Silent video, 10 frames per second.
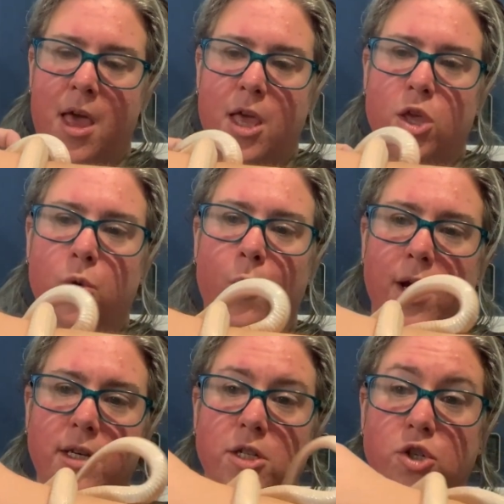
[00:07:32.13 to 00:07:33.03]
You
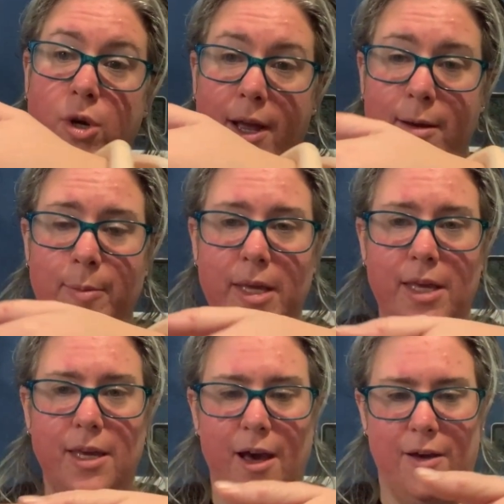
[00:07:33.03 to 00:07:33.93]
want to try to
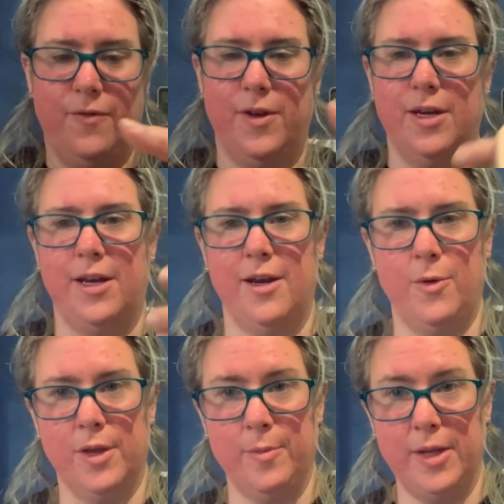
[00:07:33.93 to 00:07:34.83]
be confident. I know
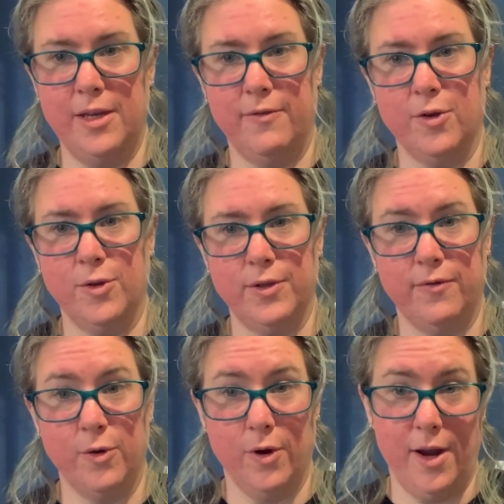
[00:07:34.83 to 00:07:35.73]
it can be difficult
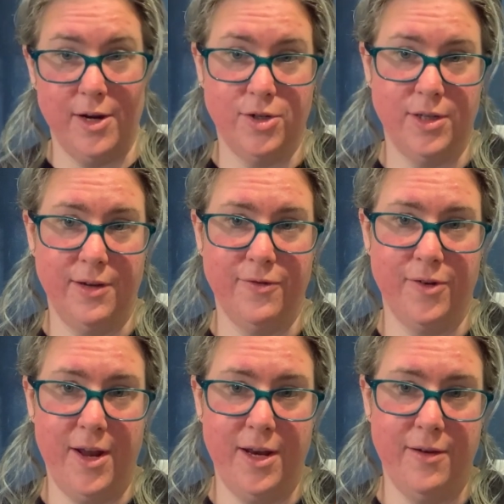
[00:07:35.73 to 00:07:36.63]
if you're actually
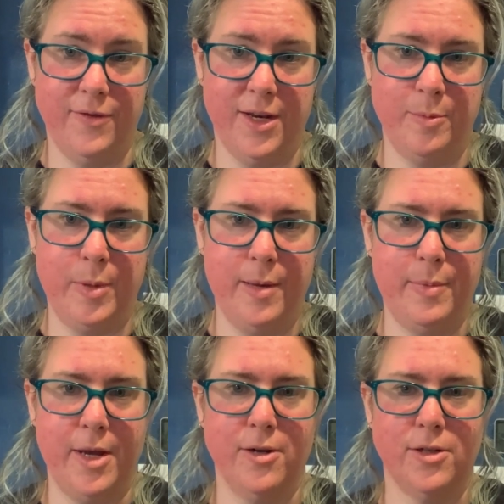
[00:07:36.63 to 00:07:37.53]
afraid of getting bit
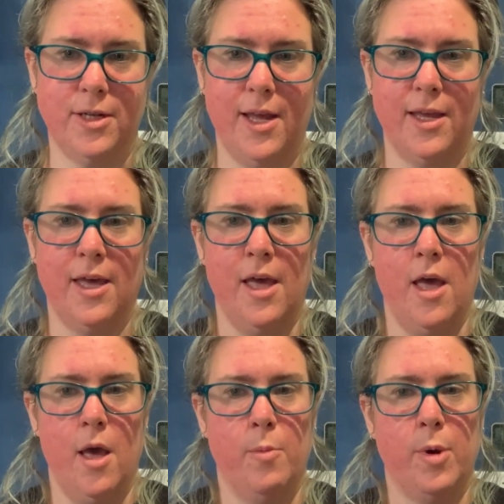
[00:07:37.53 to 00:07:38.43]
by your snake,
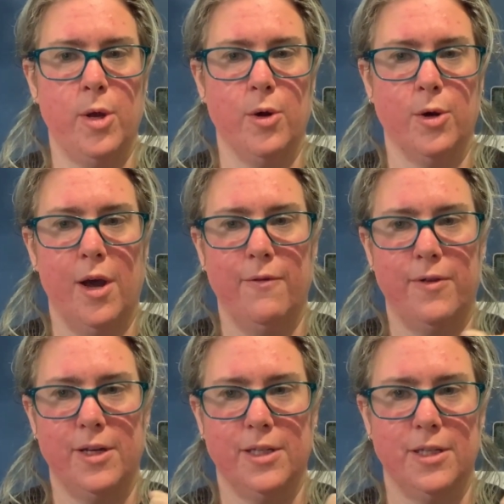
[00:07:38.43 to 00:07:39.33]
but your
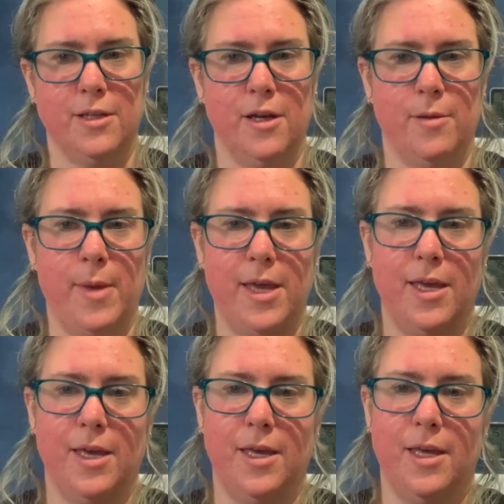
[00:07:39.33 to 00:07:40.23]
confidence is going to make
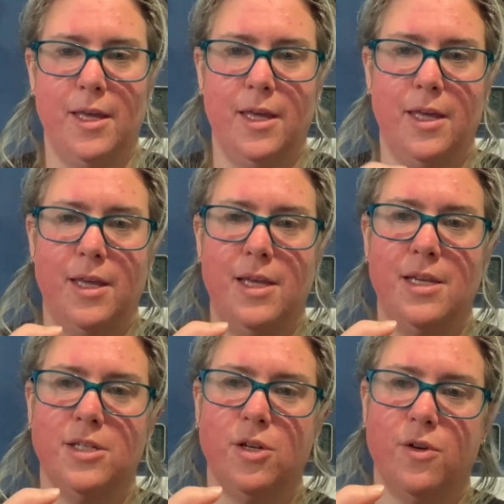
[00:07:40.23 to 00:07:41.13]
it
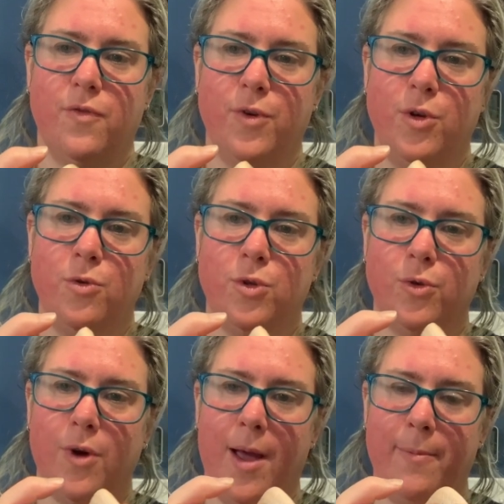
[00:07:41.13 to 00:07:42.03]
easier for you to
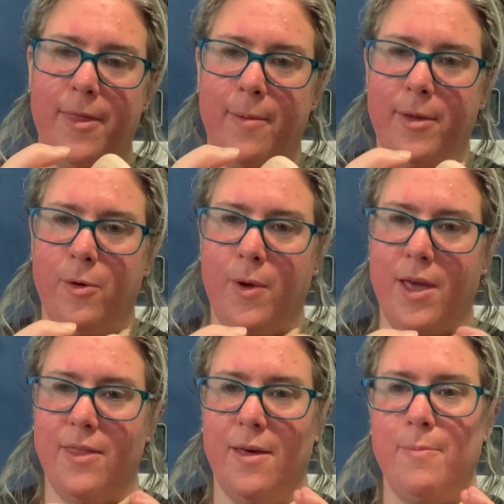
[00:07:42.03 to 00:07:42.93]
grab them in a
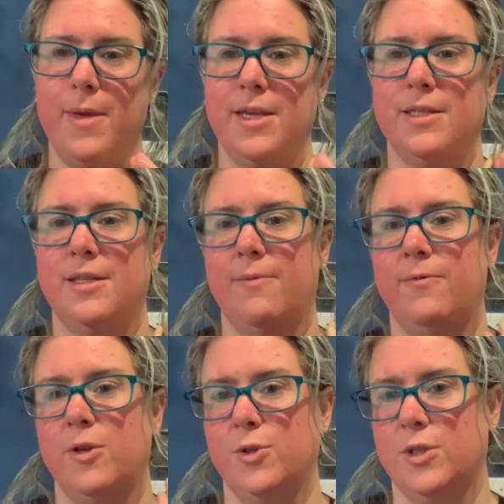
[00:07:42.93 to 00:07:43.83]
way that makes them
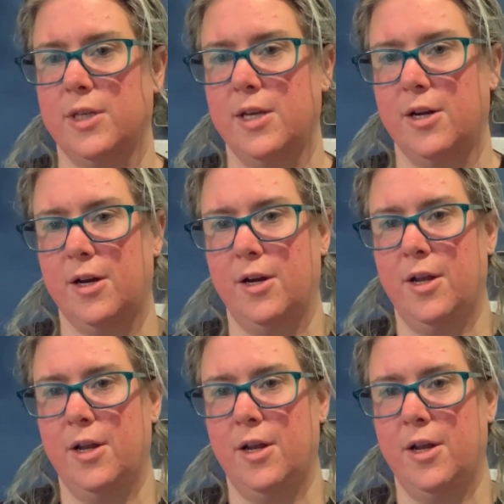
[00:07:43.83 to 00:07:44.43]
feel secure.